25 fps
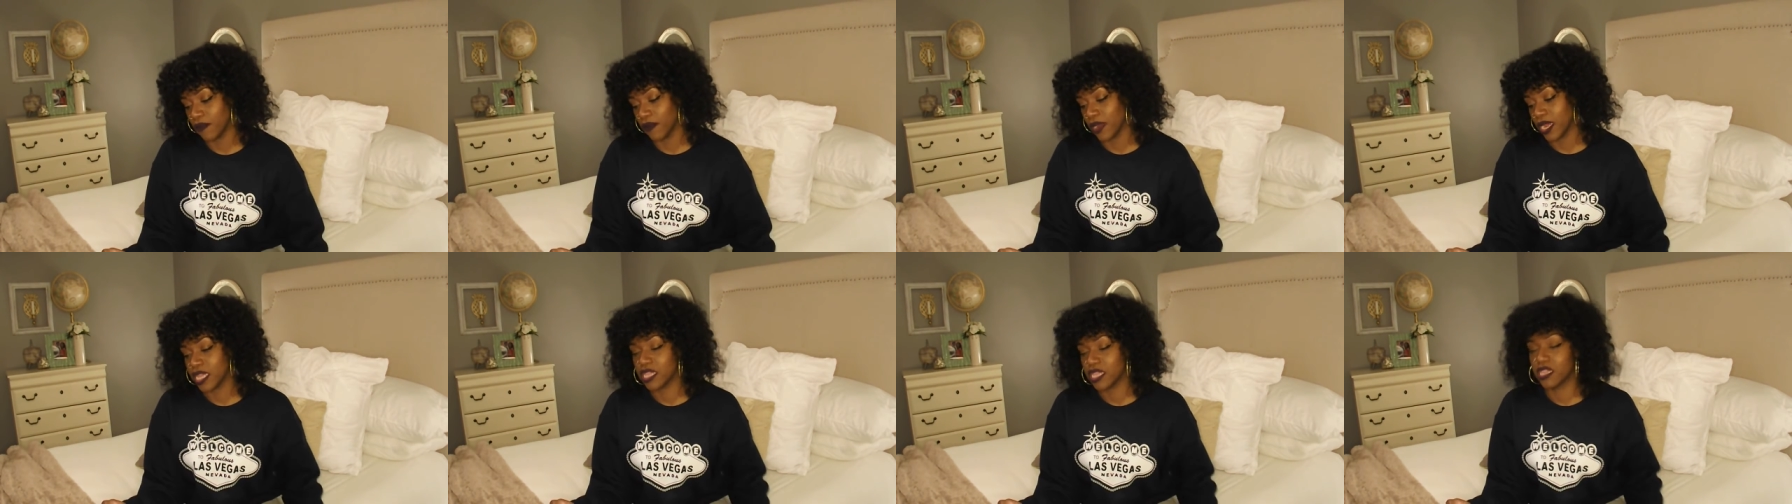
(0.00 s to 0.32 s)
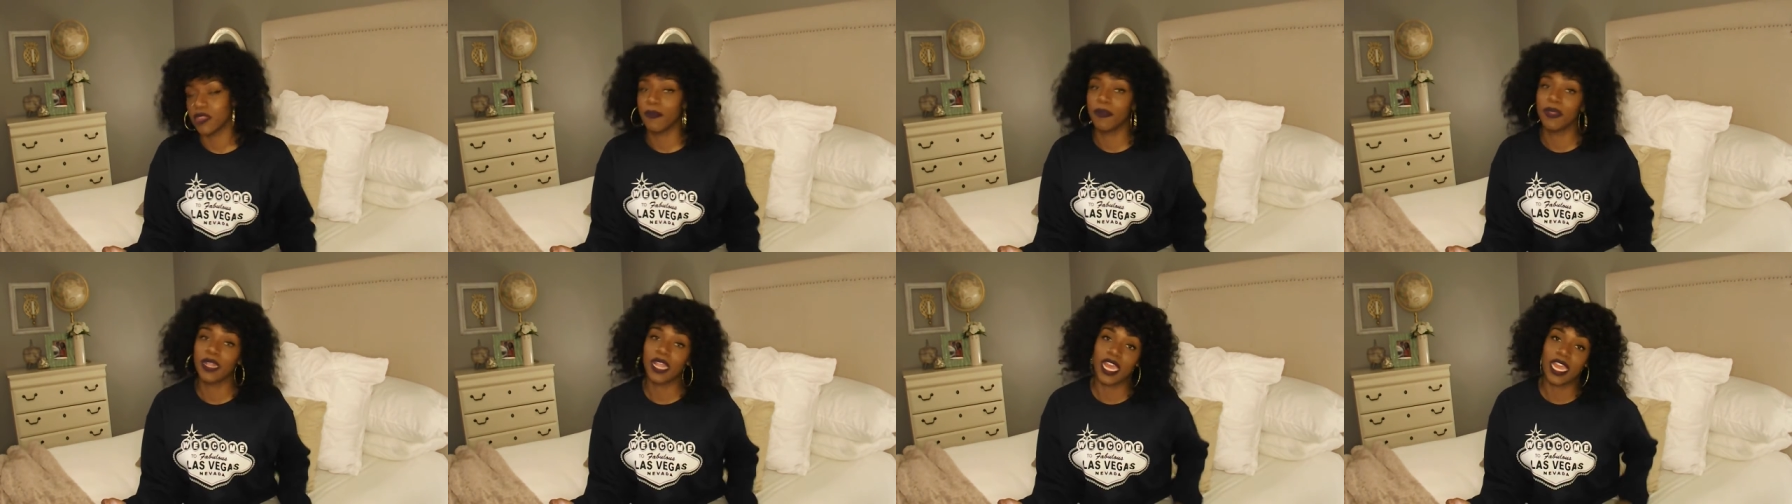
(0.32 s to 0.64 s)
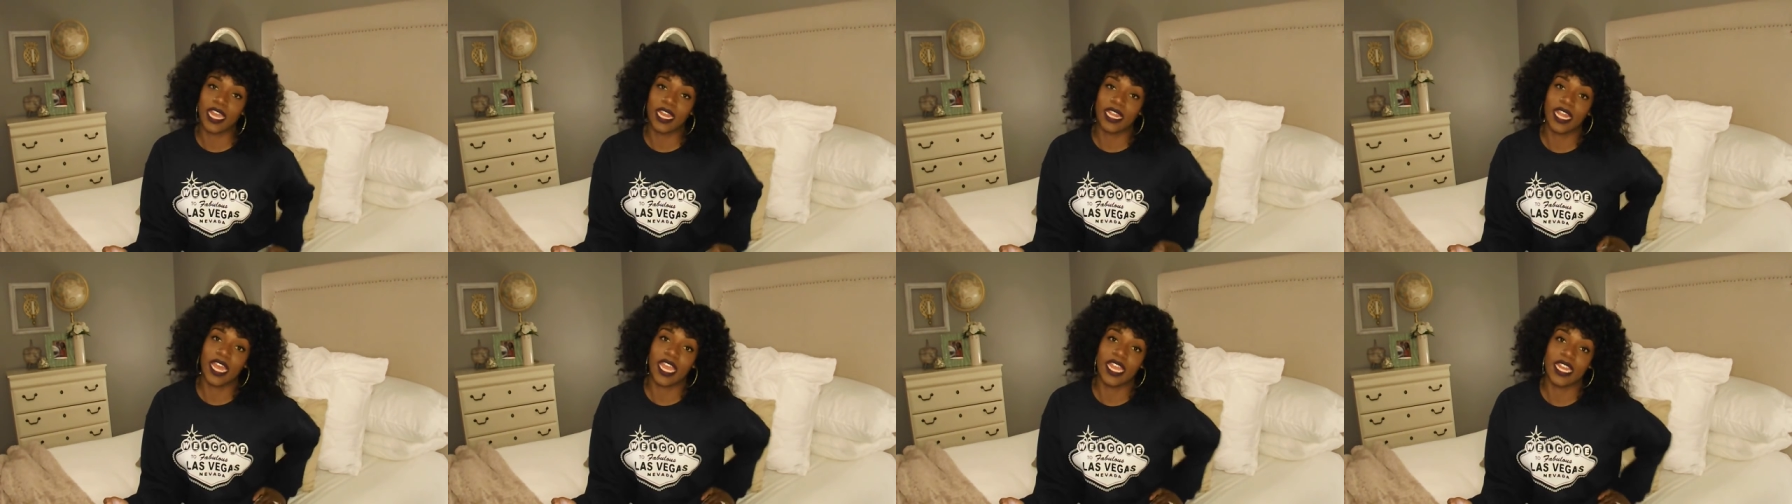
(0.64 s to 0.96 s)
ready to
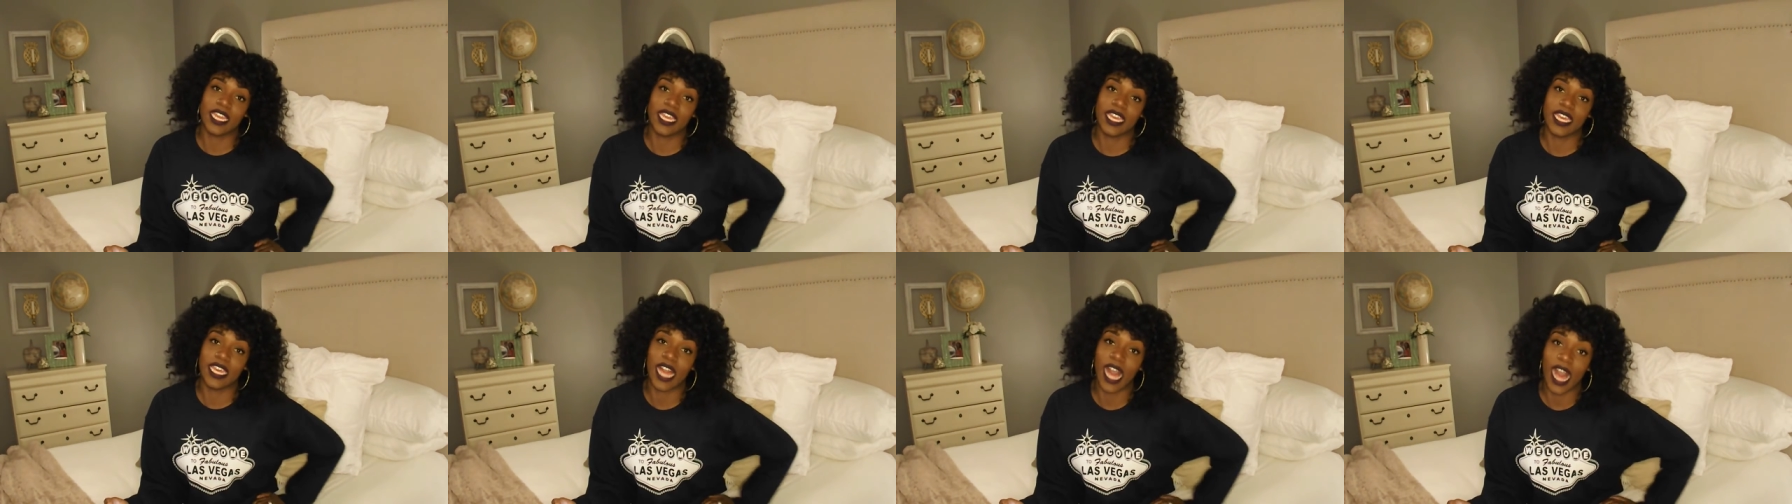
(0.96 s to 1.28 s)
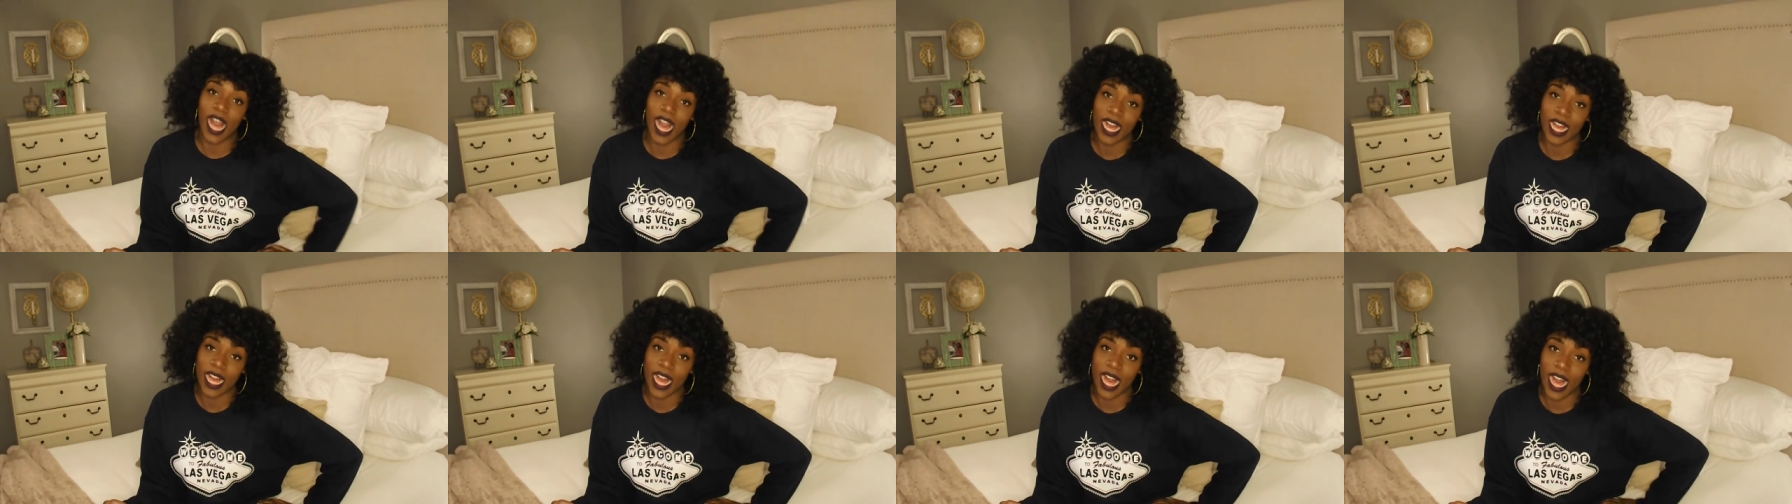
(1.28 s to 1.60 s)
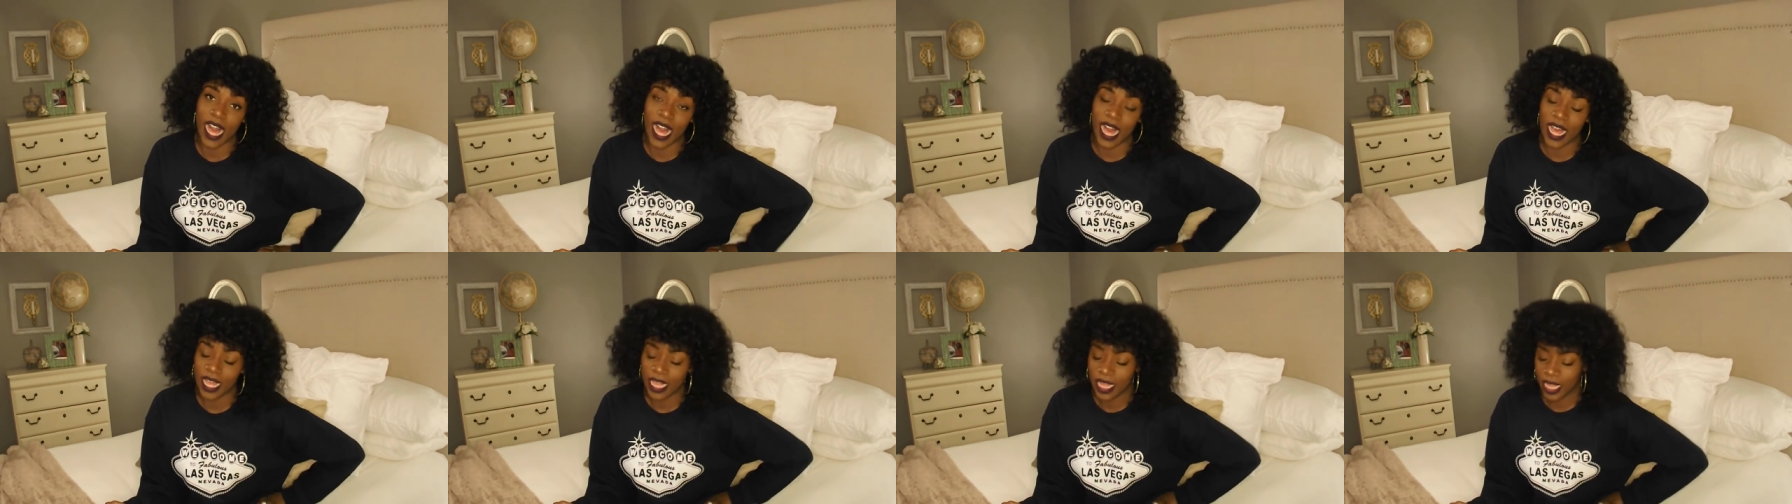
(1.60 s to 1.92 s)
play Lady
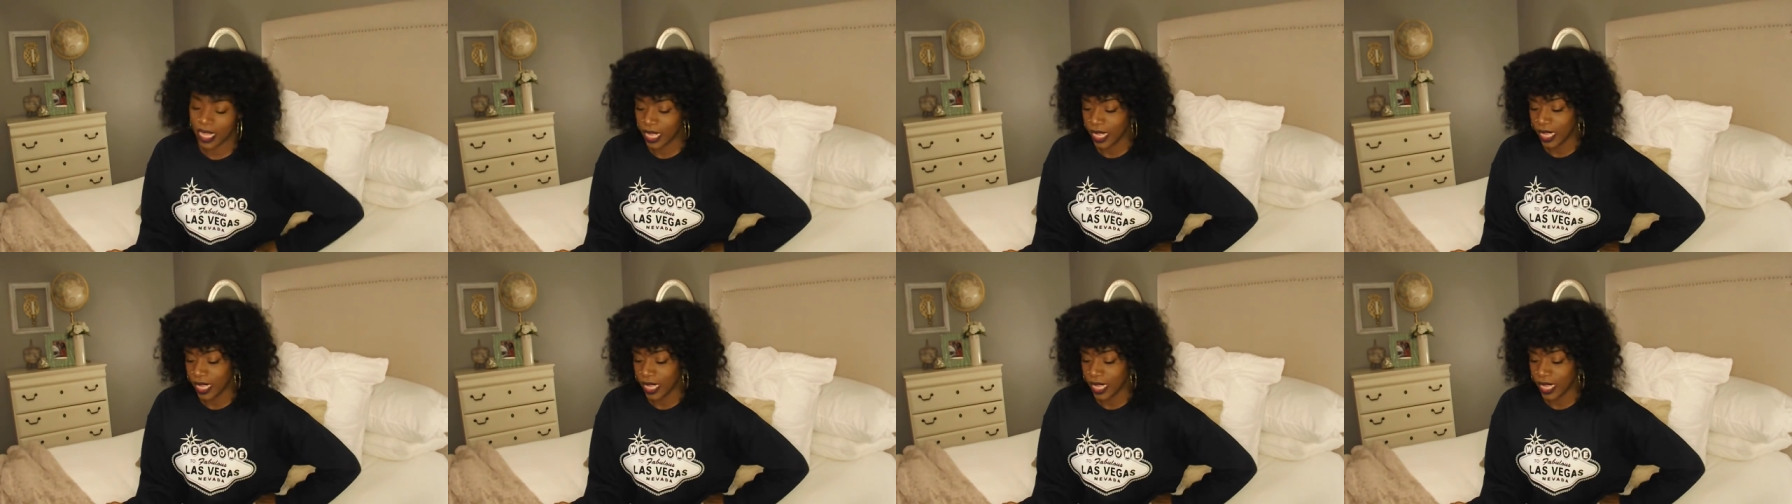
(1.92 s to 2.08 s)
Gaga.